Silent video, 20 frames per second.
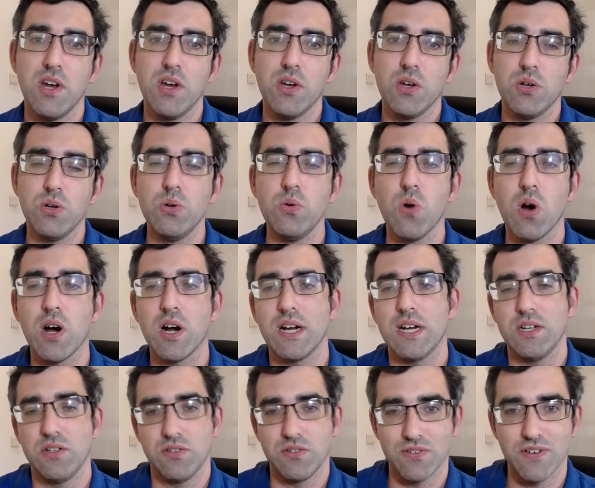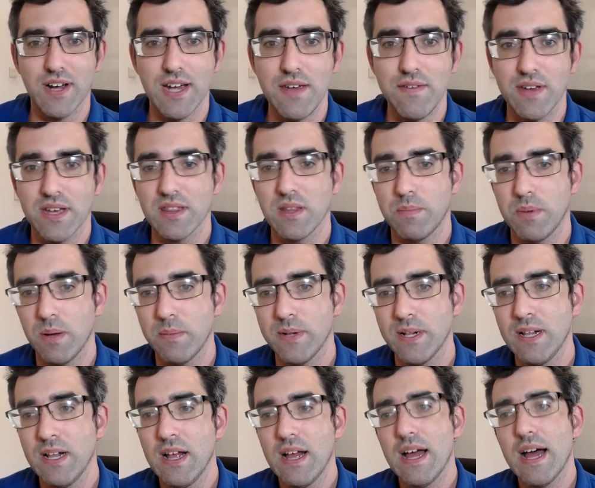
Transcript: who are driving the bubble,